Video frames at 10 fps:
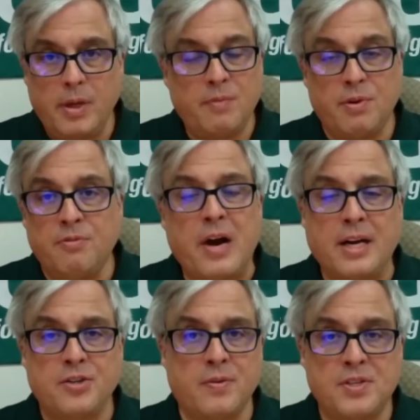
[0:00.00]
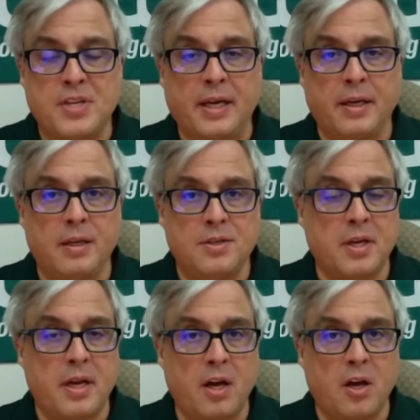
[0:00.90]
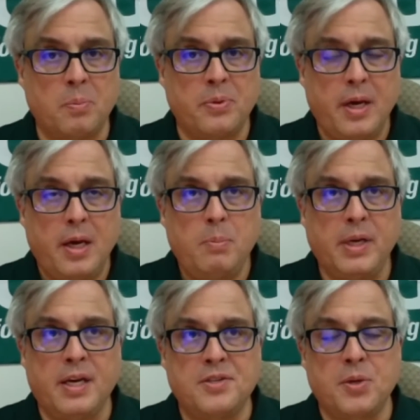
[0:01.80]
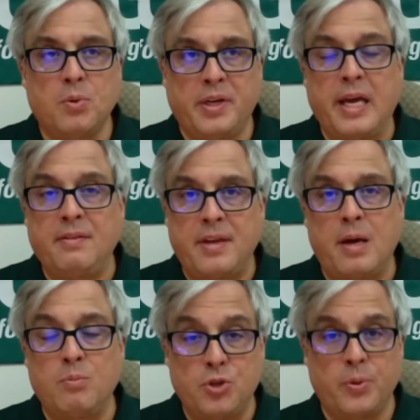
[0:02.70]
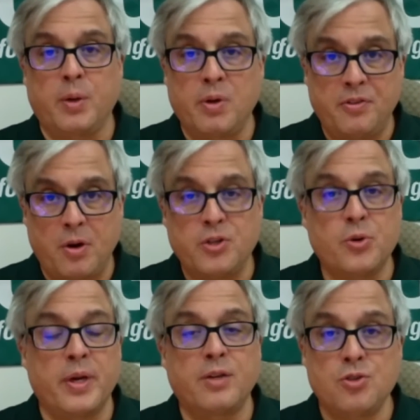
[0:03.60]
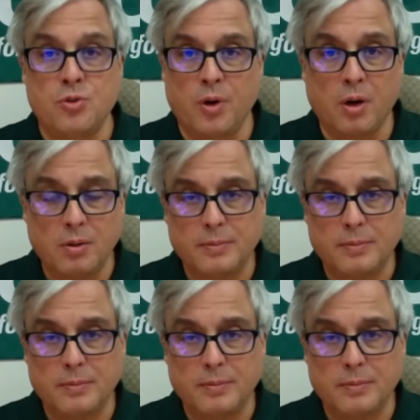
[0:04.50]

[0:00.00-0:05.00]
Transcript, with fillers: even a fraction of a second is going to help because it will get them doing what they're doing sooner.